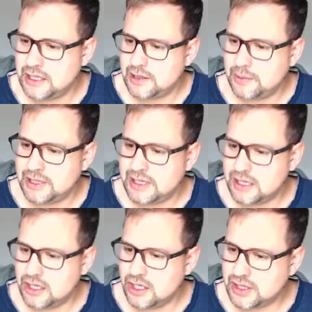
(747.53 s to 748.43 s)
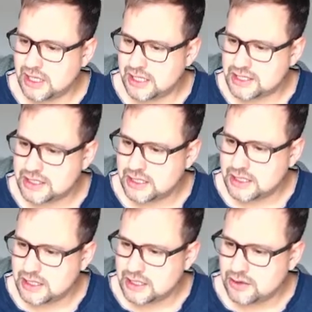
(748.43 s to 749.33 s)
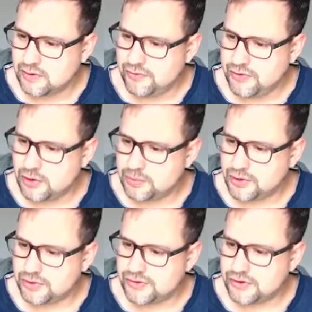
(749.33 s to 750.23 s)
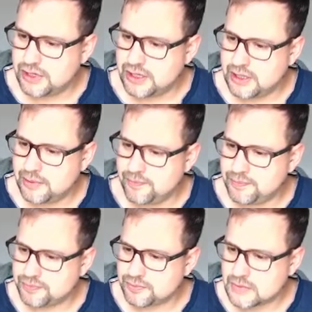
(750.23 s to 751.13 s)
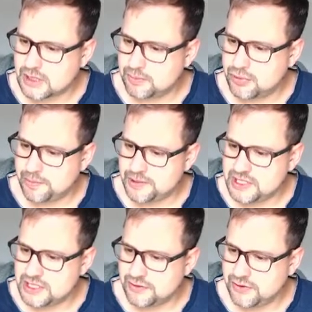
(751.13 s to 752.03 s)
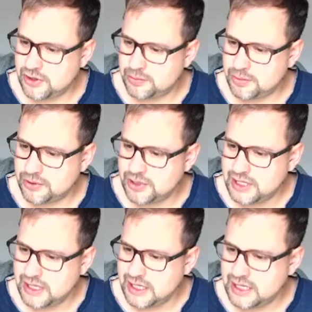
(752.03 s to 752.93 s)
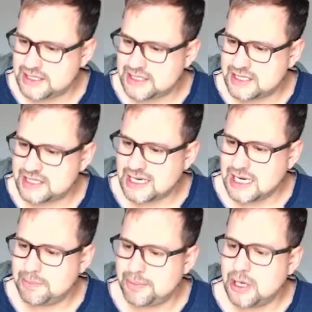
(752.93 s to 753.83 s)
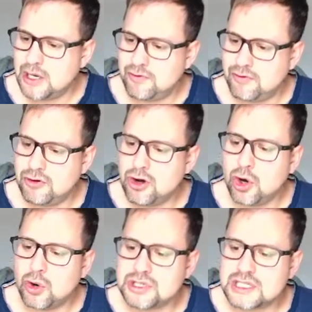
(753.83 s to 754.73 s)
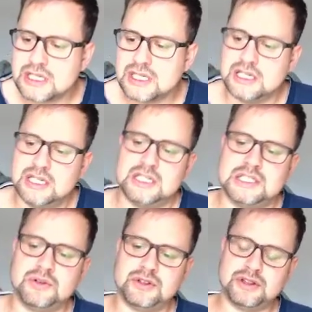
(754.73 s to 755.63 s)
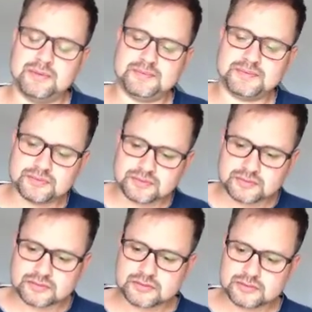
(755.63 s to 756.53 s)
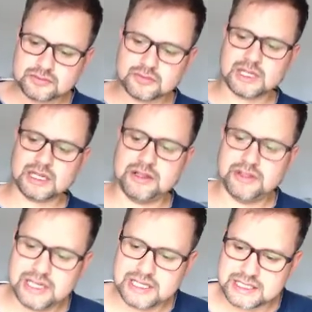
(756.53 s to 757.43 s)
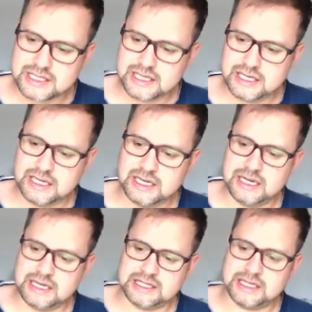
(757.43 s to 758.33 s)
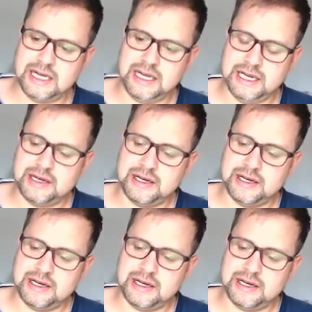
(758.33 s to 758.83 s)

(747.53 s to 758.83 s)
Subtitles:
we can look at variables, properties of the variable, and it says type float. So this is a